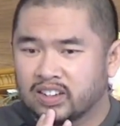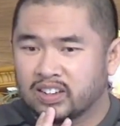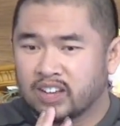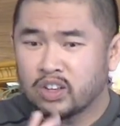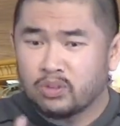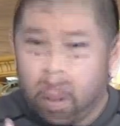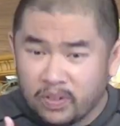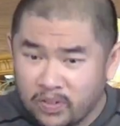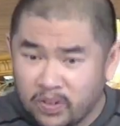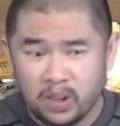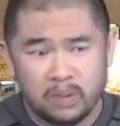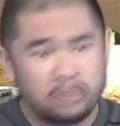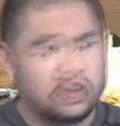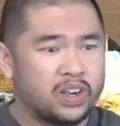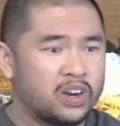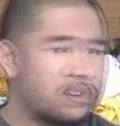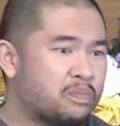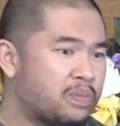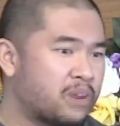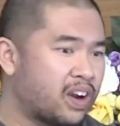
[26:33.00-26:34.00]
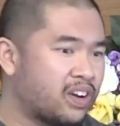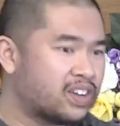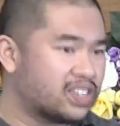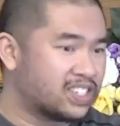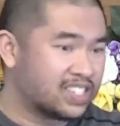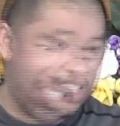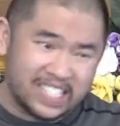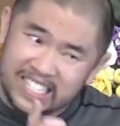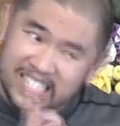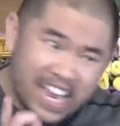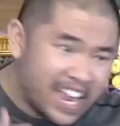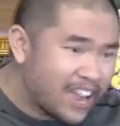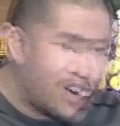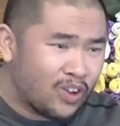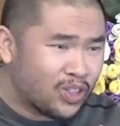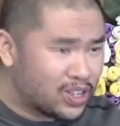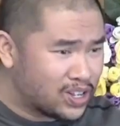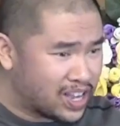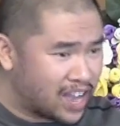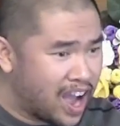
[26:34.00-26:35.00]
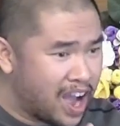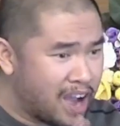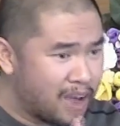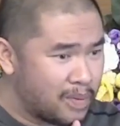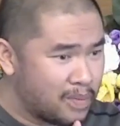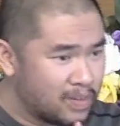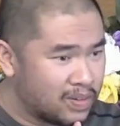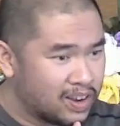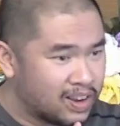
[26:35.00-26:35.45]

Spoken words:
What Filipino parents say all the time.